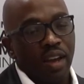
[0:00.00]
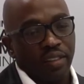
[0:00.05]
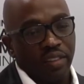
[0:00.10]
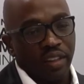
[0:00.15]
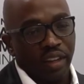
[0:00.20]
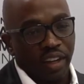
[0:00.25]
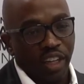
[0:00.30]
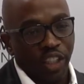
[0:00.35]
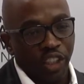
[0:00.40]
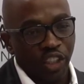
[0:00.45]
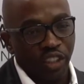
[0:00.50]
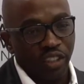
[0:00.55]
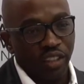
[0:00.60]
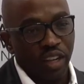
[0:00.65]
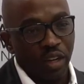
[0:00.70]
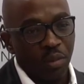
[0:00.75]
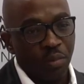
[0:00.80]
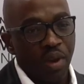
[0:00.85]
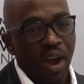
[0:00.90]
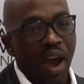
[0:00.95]
The
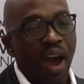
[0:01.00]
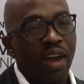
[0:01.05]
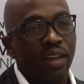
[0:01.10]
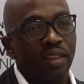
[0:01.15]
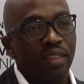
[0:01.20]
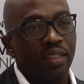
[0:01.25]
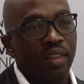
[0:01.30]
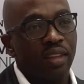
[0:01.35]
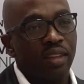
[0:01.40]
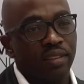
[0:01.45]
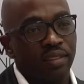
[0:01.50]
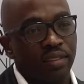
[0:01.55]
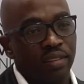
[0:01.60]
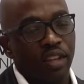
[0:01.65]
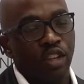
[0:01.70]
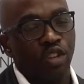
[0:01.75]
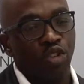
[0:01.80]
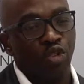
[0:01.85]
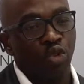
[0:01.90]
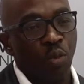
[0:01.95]
rationale behind this
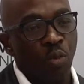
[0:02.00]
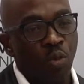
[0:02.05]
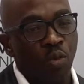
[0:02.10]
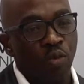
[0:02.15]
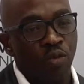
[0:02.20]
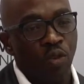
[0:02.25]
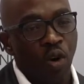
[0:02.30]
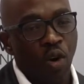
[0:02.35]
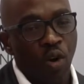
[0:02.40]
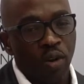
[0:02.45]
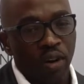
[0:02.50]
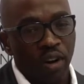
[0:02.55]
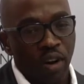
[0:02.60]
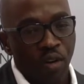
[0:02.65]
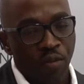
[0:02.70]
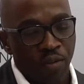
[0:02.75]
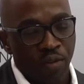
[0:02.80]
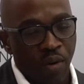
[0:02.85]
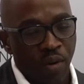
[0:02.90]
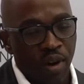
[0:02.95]
is to move all
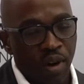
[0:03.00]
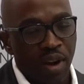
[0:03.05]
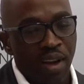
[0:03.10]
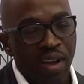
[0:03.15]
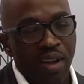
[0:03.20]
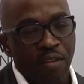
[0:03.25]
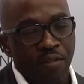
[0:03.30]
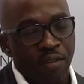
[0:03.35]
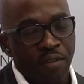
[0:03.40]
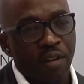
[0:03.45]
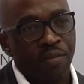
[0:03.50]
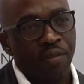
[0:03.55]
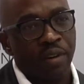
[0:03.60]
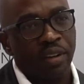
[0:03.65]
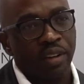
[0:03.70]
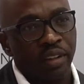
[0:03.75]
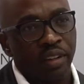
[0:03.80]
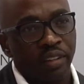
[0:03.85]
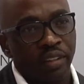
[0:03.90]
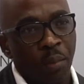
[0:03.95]
of our
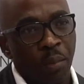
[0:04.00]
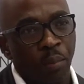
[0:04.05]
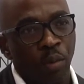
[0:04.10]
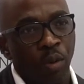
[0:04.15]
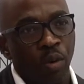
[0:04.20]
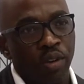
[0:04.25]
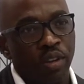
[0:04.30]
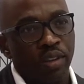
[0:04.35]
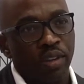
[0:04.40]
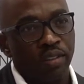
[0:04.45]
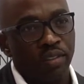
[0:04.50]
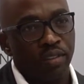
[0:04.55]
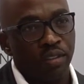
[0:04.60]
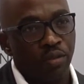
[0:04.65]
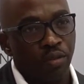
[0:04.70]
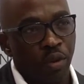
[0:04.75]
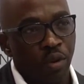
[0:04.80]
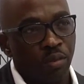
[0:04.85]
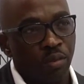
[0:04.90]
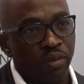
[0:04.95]
500 employees
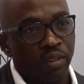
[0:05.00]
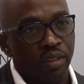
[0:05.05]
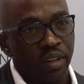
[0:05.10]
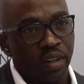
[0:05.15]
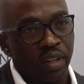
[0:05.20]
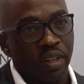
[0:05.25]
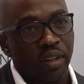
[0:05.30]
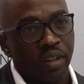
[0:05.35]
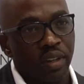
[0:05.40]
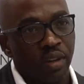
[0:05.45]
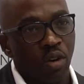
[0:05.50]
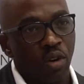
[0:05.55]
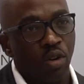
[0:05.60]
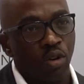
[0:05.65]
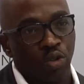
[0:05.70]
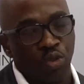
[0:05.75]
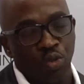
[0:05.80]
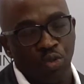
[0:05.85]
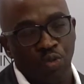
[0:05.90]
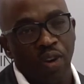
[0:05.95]
from 3
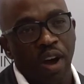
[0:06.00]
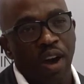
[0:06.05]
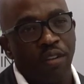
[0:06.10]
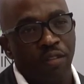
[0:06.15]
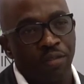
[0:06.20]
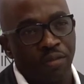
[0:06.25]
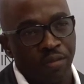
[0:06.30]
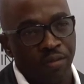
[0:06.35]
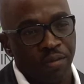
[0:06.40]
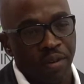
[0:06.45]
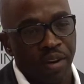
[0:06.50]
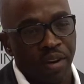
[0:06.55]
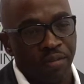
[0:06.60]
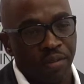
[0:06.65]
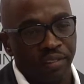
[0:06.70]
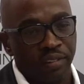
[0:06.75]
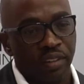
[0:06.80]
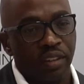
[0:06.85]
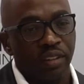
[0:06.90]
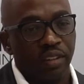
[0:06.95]
to 5 of our
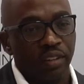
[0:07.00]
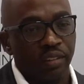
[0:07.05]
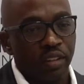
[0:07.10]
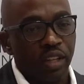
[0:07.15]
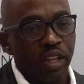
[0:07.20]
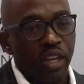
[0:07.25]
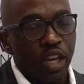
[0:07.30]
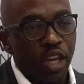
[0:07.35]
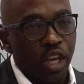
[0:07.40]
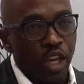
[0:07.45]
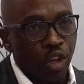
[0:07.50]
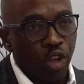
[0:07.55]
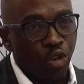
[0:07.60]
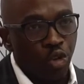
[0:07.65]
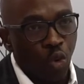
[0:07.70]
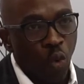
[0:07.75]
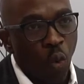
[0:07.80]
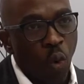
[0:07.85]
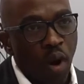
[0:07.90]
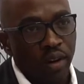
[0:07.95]
facilities
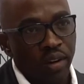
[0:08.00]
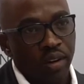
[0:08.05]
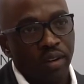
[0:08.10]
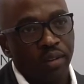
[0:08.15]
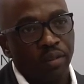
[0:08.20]
into one.